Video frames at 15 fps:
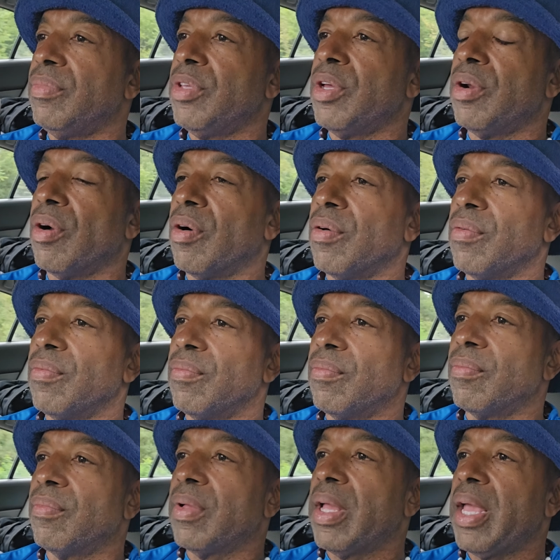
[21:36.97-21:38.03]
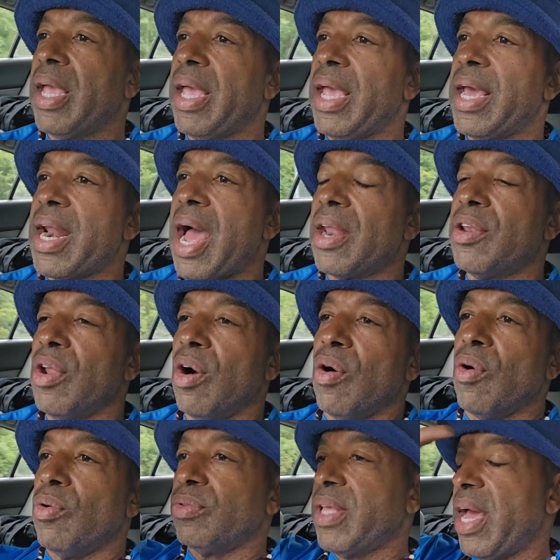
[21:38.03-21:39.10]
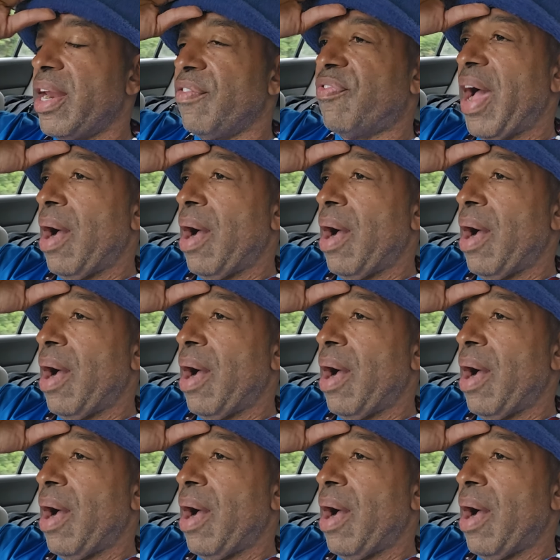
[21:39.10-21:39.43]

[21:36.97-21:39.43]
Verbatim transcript: You know, and I know that if